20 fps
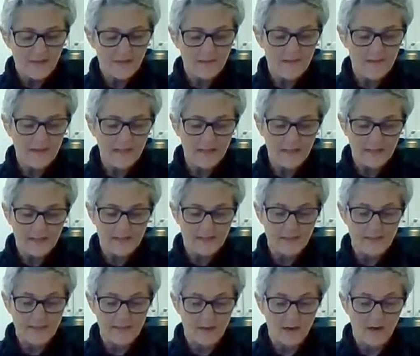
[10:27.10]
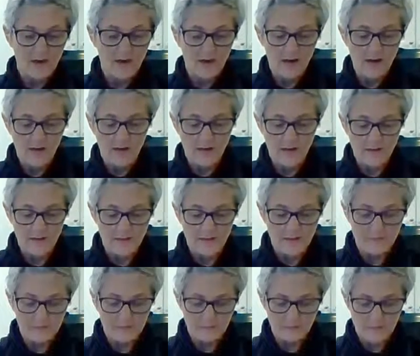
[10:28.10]
These are,
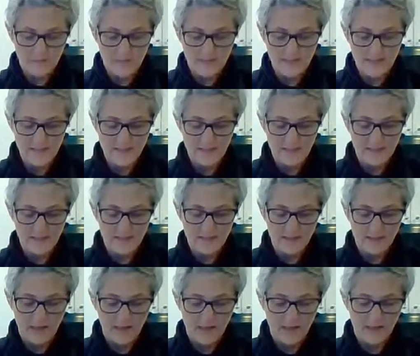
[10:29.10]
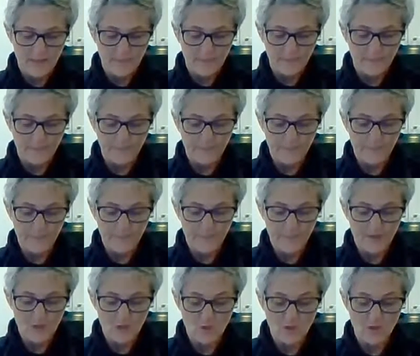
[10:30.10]
this is
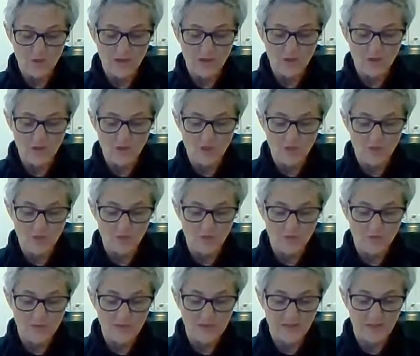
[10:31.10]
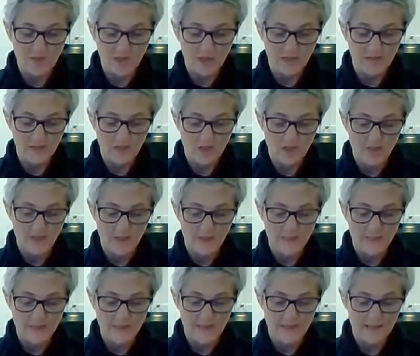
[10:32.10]
Trader Joe's chocolate
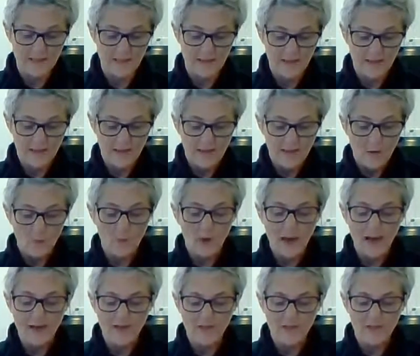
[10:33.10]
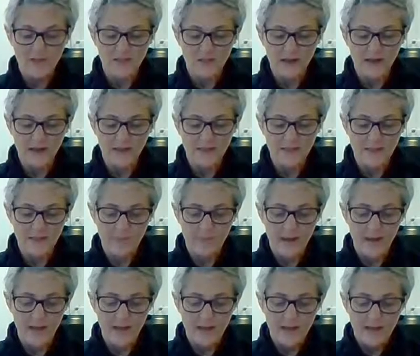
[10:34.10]
chips. Well, actually, sorry, I take that
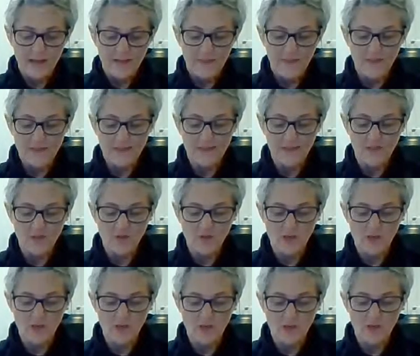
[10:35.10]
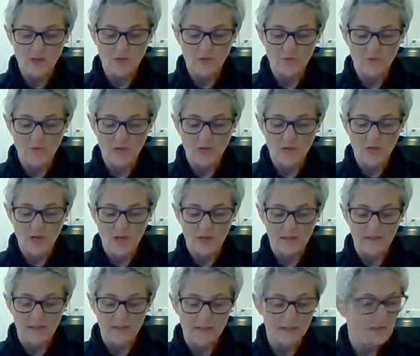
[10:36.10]
back. This is Trader Joe's
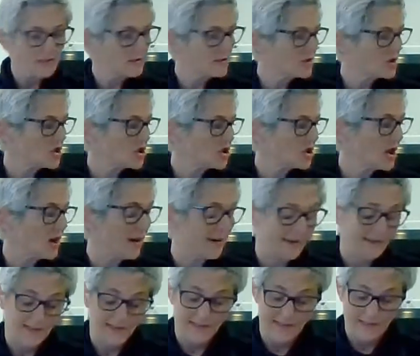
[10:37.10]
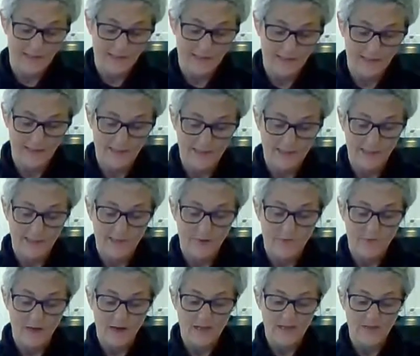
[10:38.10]
chocolate chunks,
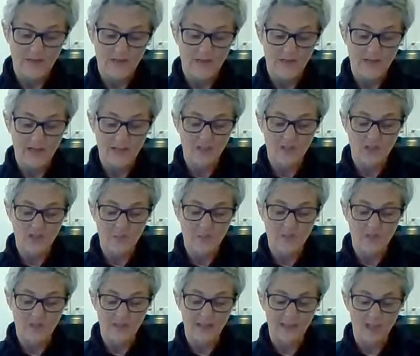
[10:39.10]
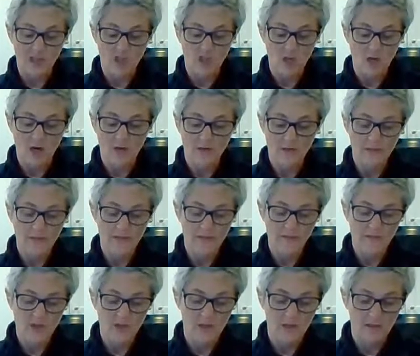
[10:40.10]
right? So they're not chips, they're like shards
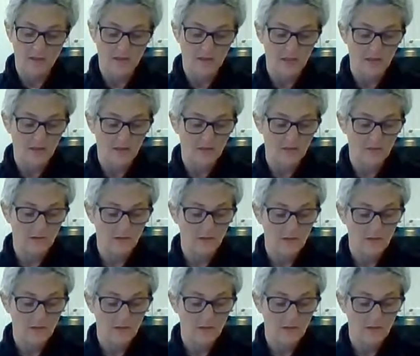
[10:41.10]
of chocolate, you know?